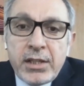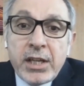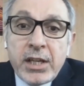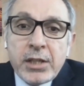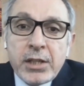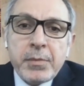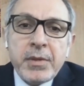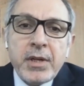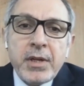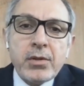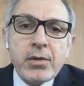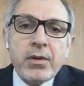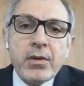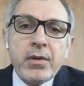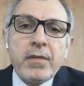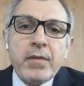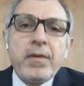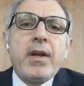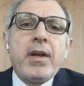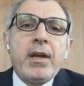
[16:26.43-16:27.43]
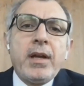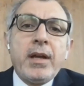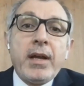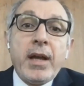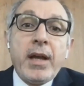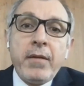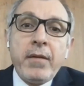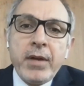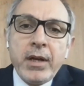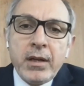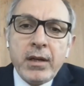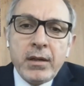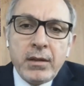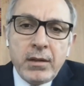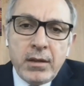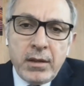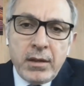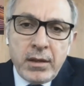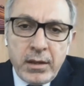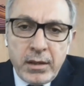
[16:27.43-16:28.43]
It has been a sort of a heavy
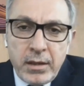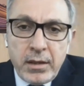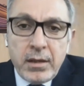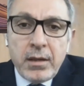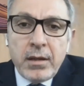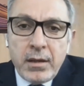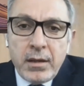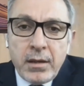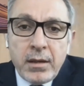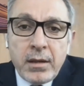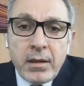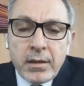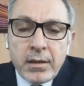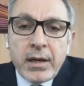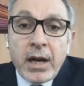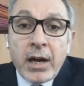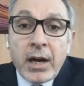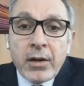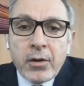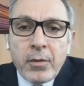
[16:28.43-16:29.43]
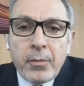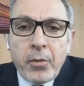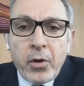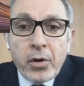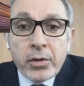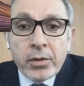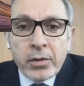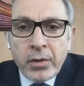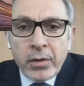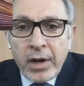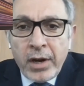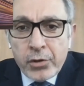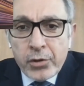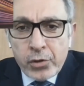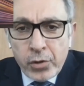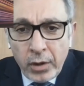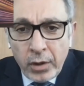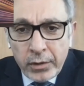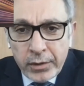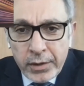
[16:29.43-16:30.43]
cargo burden on
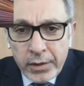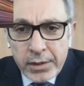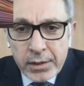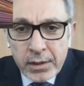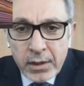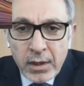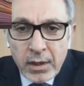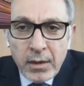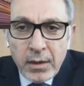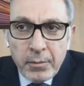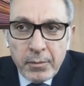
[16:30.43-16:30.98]
our shoulders,